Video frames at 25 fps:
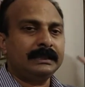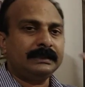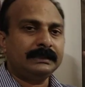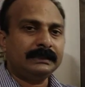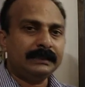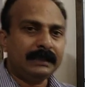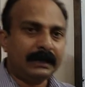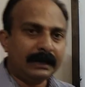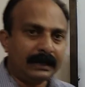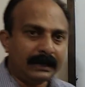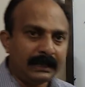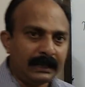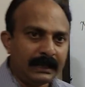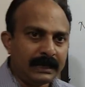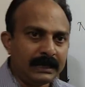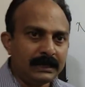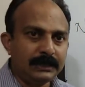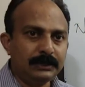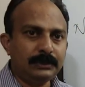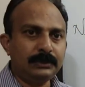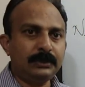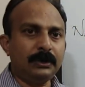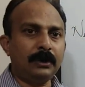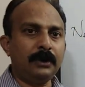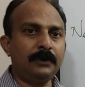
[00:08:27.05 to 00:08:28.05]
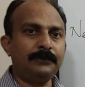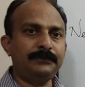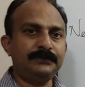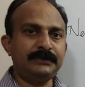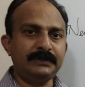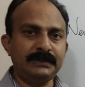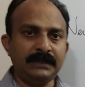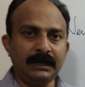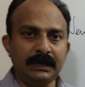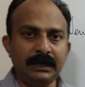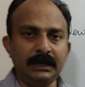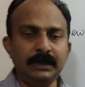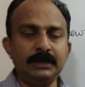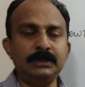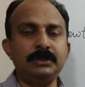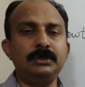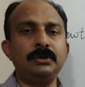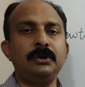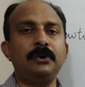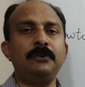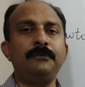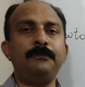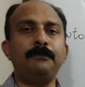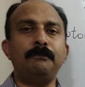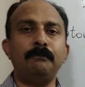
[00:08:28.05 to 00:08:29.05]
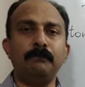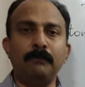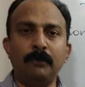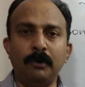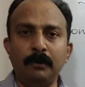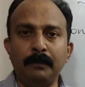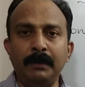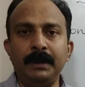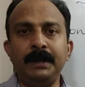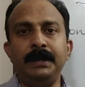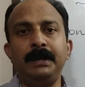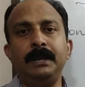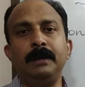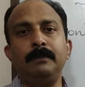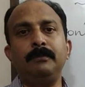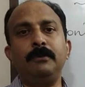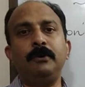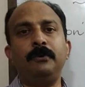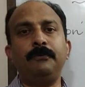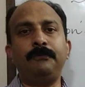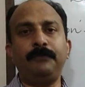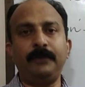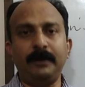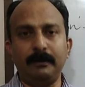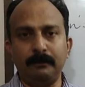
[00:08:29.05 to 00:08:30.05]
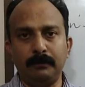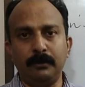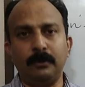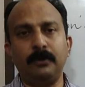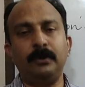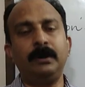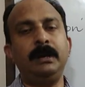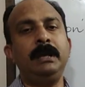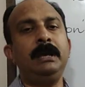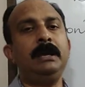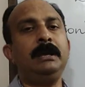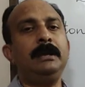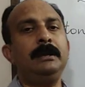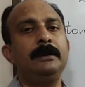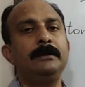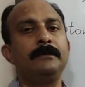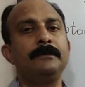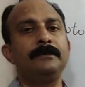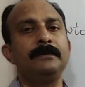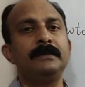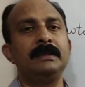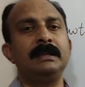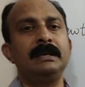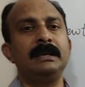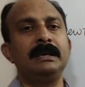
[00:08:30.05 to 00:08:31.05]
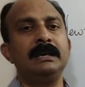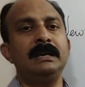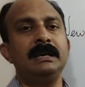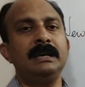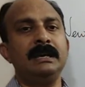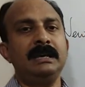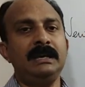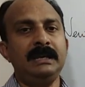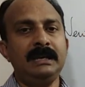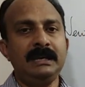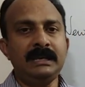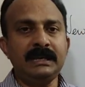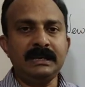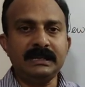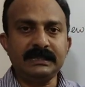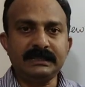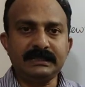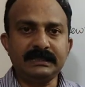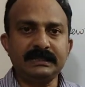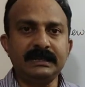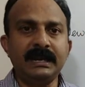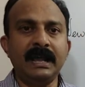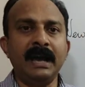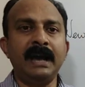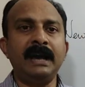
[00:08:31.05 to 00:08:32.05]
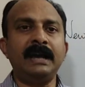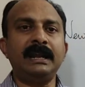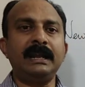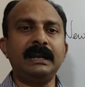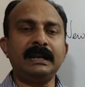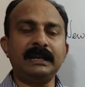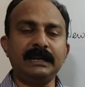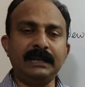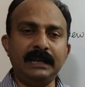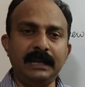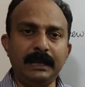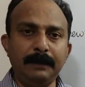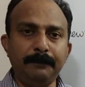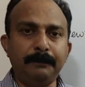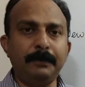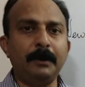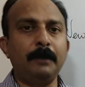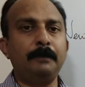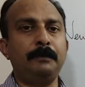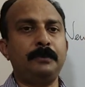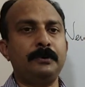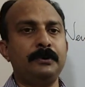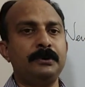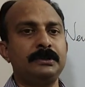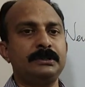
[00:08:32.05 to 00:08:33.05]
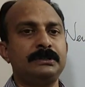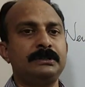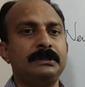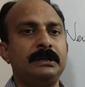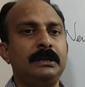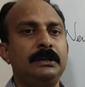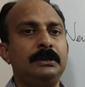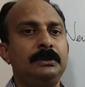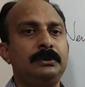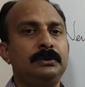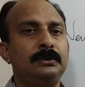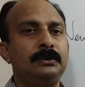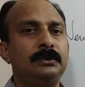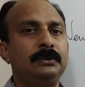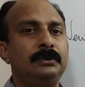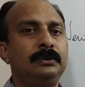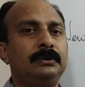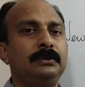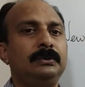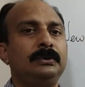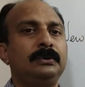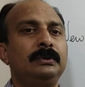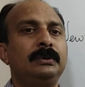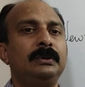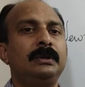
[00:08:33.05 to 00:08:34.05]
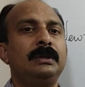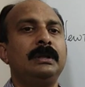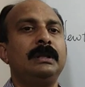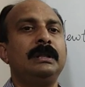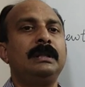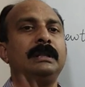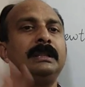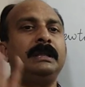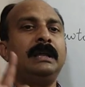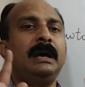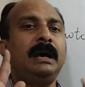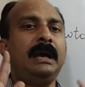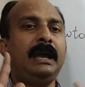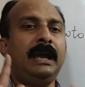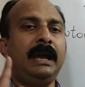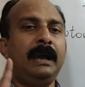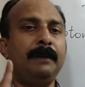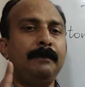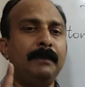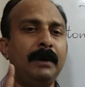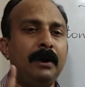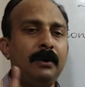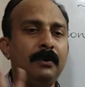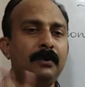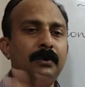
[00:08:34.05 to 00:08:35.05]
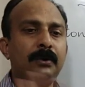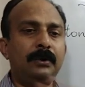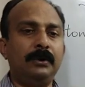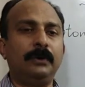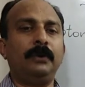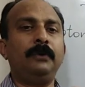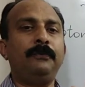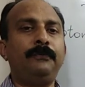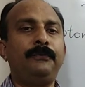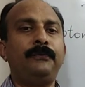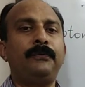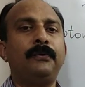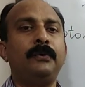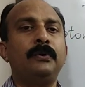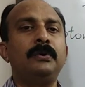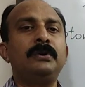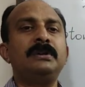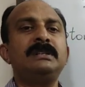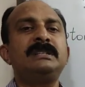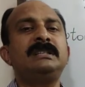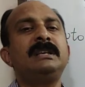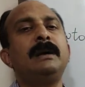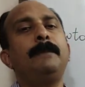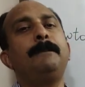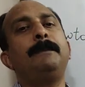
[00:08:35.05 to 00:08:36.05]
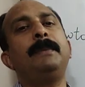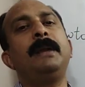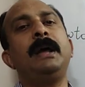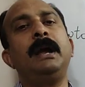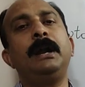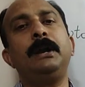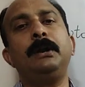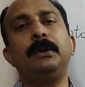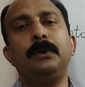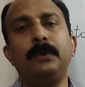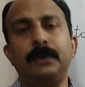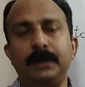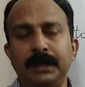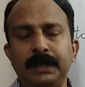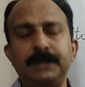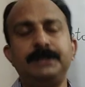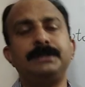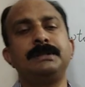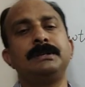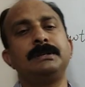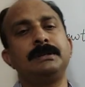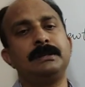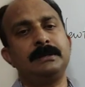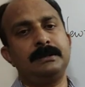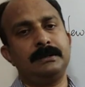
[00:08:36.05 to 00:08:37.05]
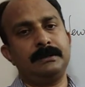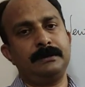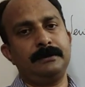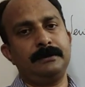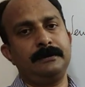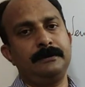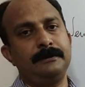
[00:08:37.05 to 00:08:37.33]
The rate of change of momentum of a body is directly proportional to the amount of force applied on it.